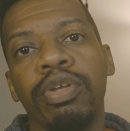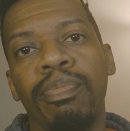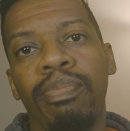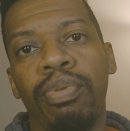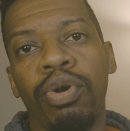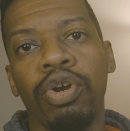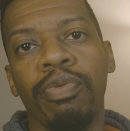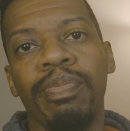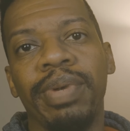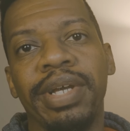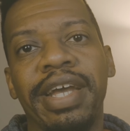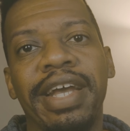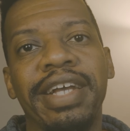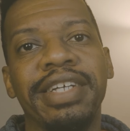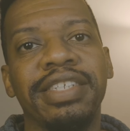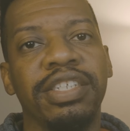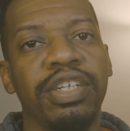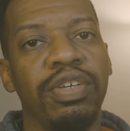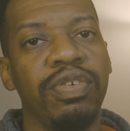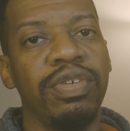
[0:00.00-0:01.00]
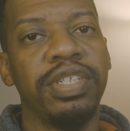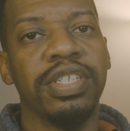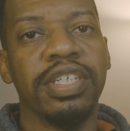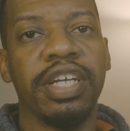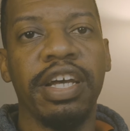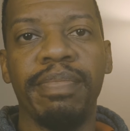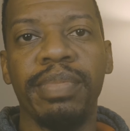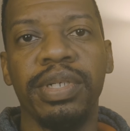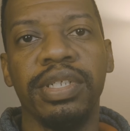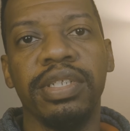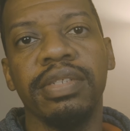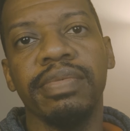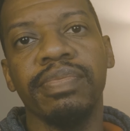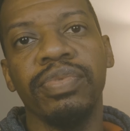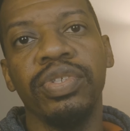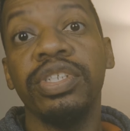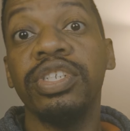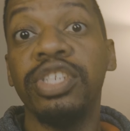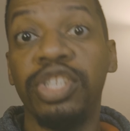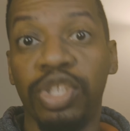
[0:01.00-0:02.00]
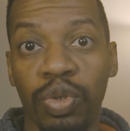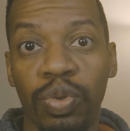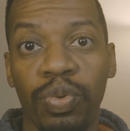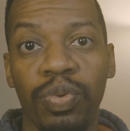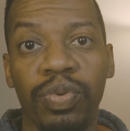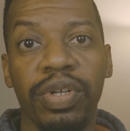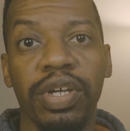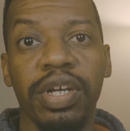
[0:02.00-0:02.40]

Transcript: the Burger Brigade series coming soon.